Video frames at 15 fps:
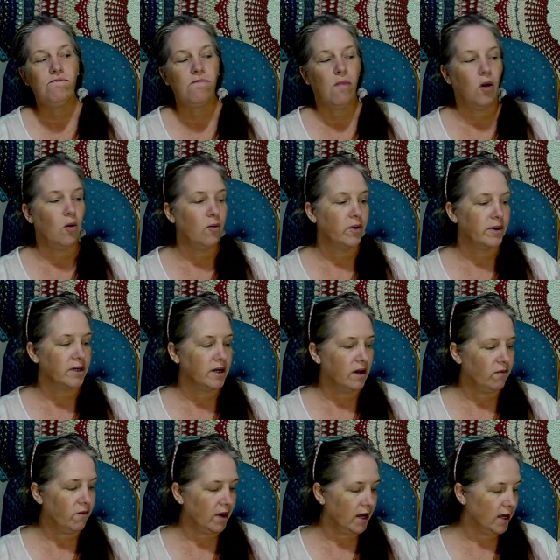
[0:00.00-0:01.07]
or
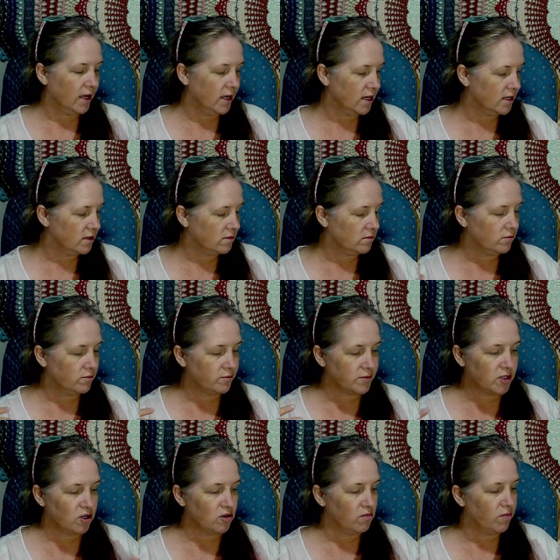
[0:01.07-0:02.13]
if I get
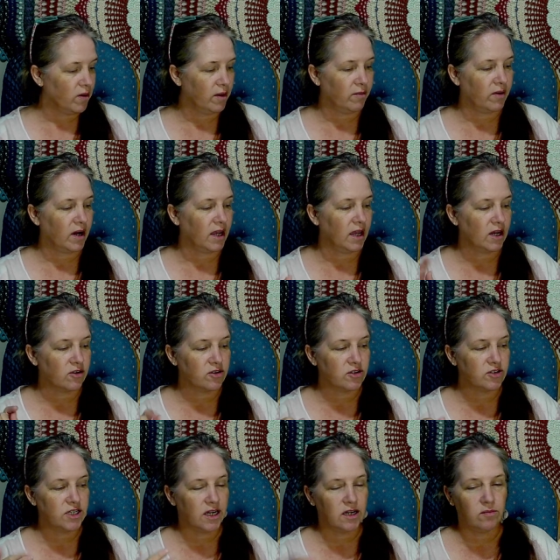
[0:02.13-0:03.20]
to a point where I can't
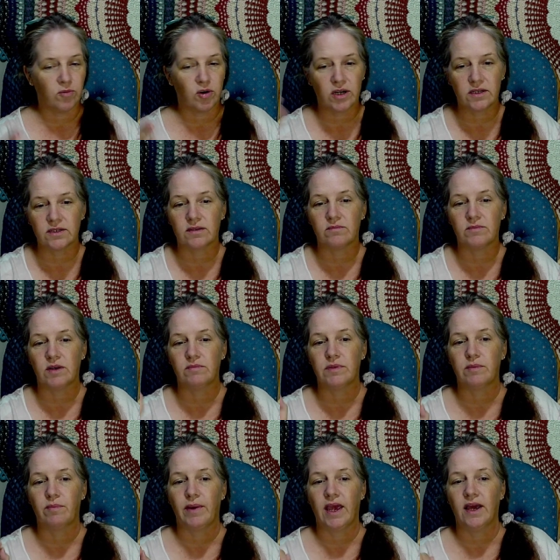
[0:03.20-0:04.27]
crochet anymore because sometimes
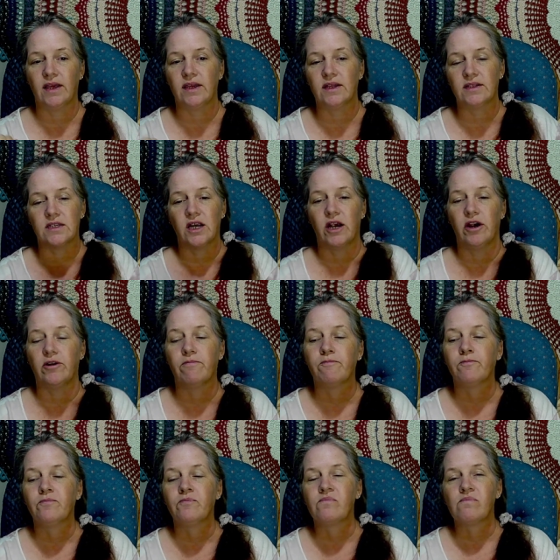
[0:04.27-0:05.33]
my hand gets tired,
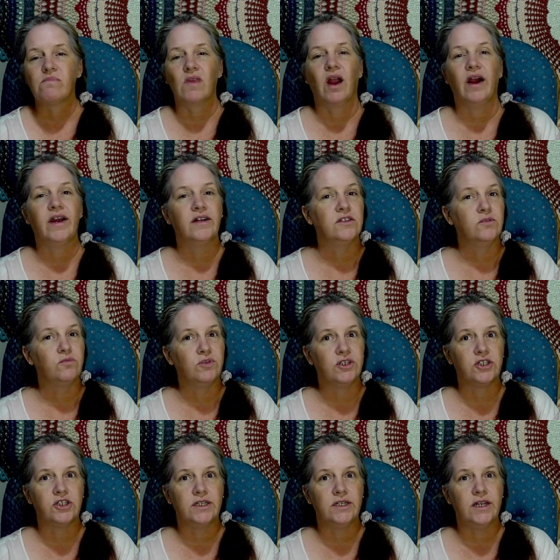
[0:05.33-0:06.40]
I can
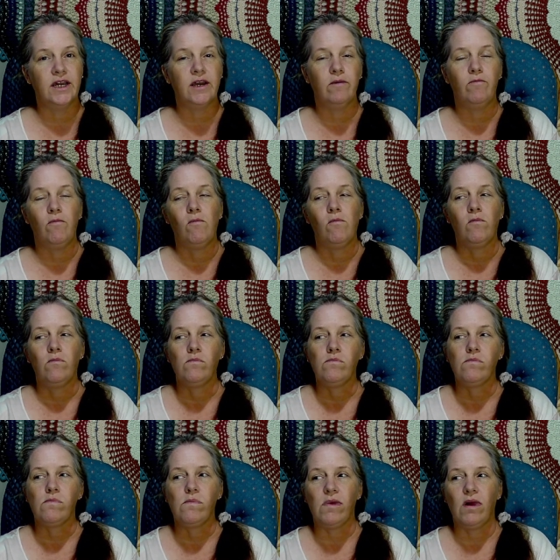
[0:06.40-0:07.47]
switch to knit.
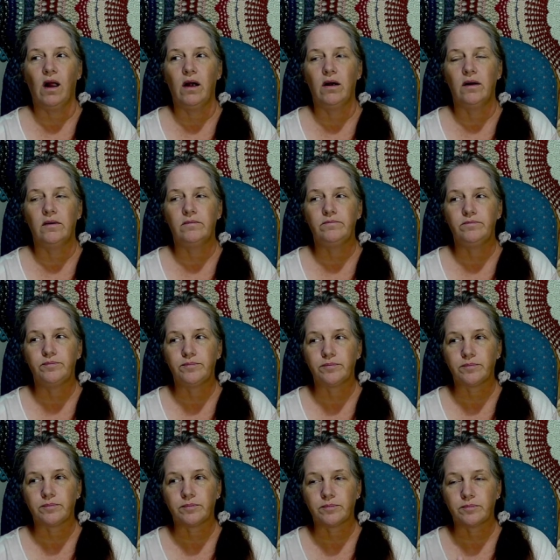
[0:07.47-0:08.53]
Um,
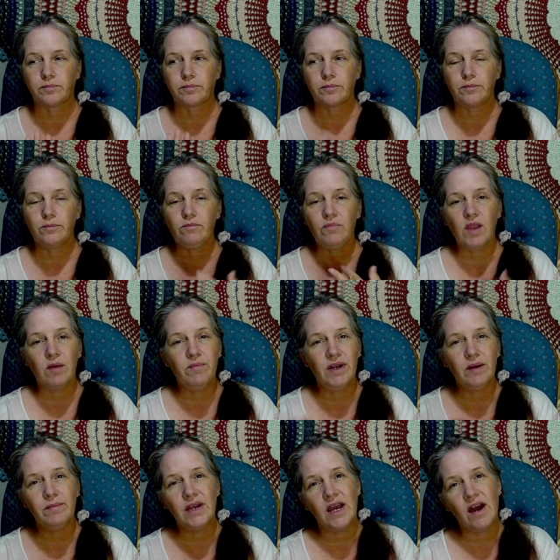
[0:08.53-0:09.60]
but
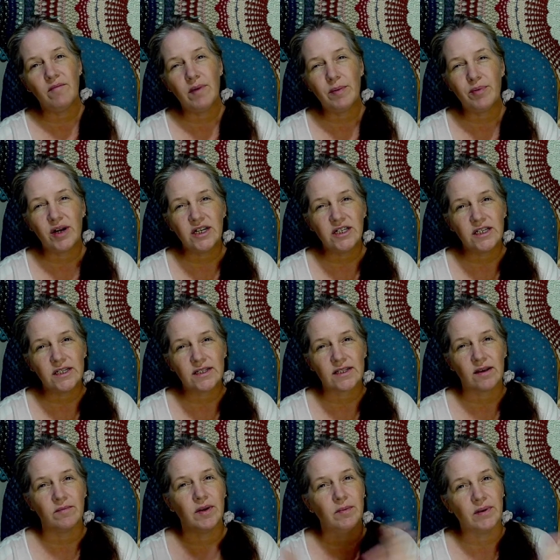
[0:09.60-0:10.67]
I'm going to have my projects,
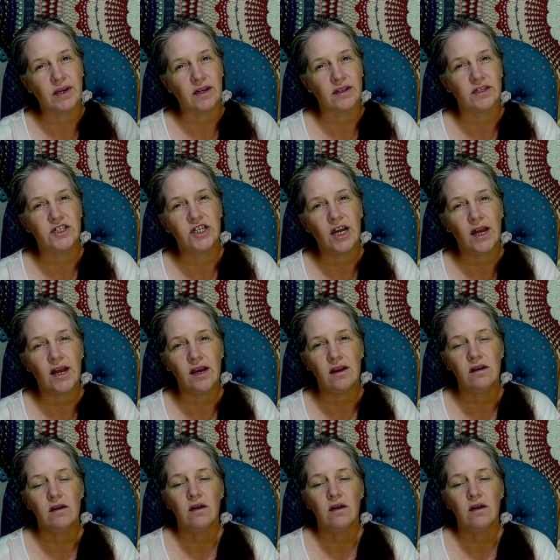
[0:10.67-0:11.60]
I'm going to be on the chat,